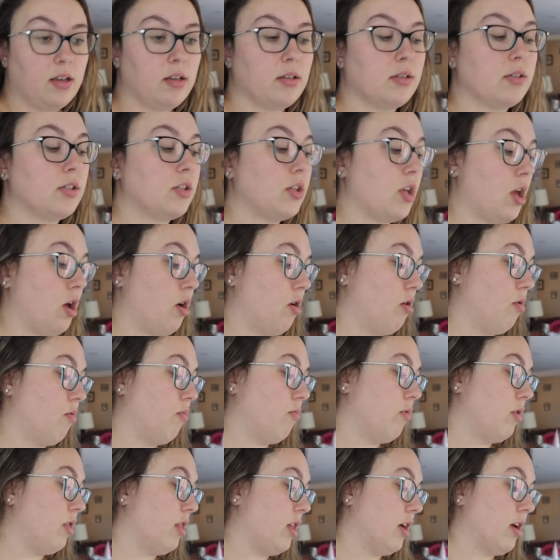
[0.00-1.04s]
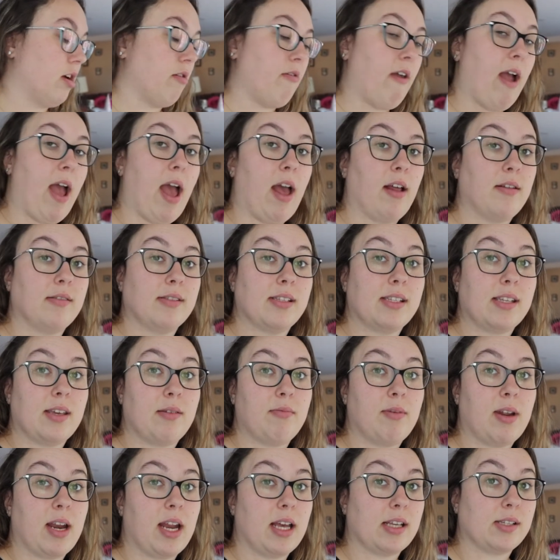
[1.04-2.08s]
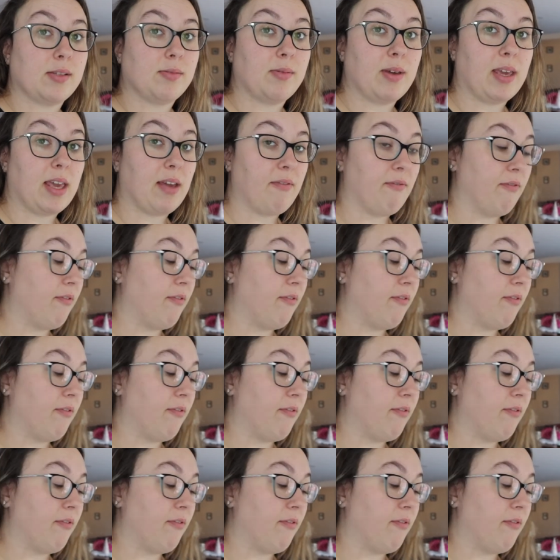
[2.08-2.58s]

So we'll look around, see what else we can